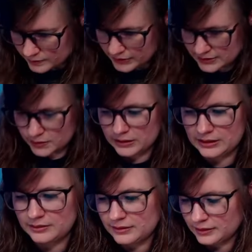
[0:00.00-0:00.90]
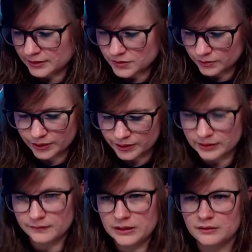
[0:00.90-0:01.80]
but that's okay. It looks real good on
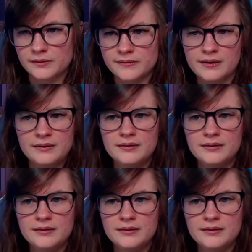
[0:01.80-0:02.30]
the vehicles.